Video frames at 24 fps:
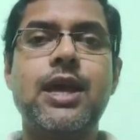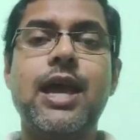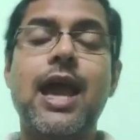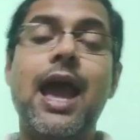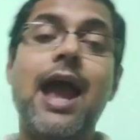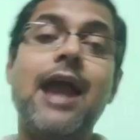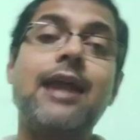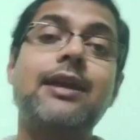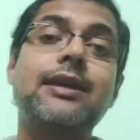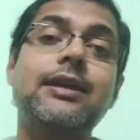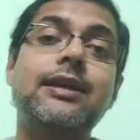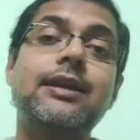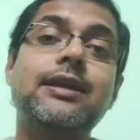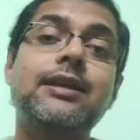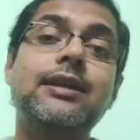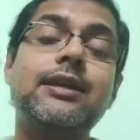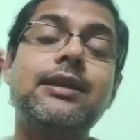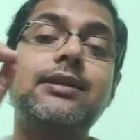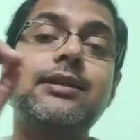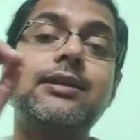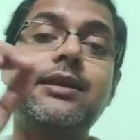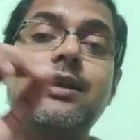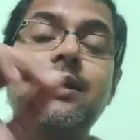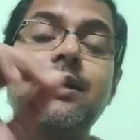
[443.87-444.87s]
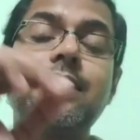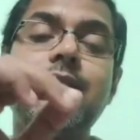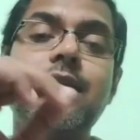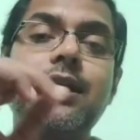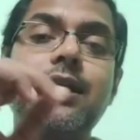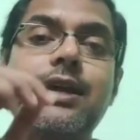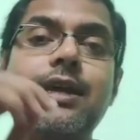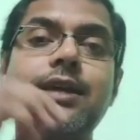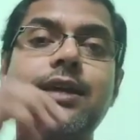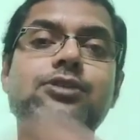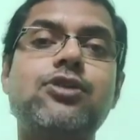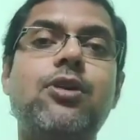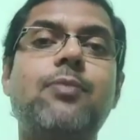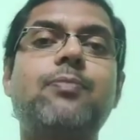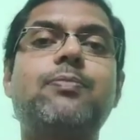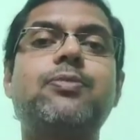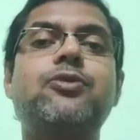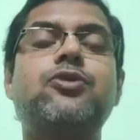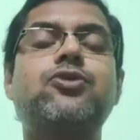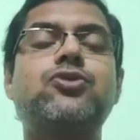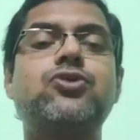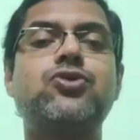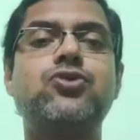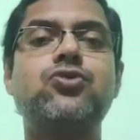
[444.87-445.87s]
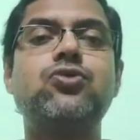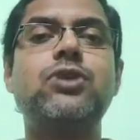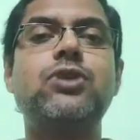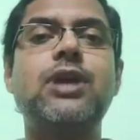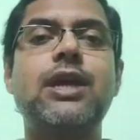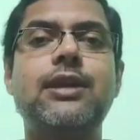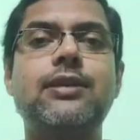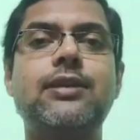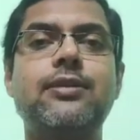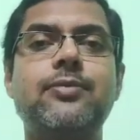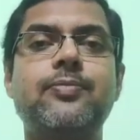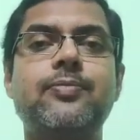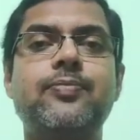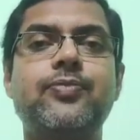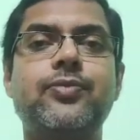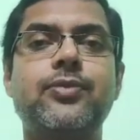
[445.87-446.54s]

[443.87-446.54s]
And in the case of student,